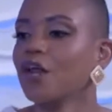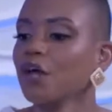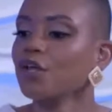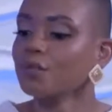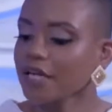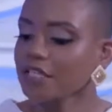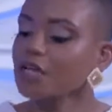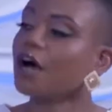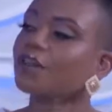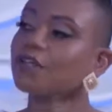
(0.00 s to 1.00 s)
Now, you
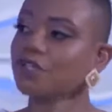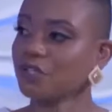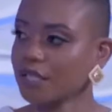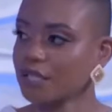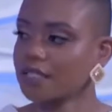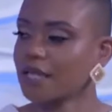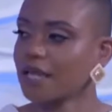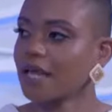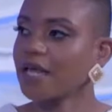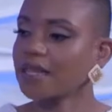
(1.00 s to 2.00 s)
mentioned other traders
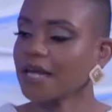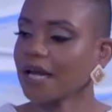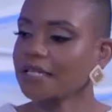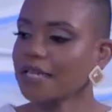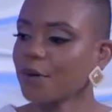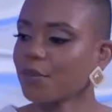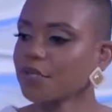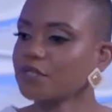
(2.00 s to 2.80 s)
in that example.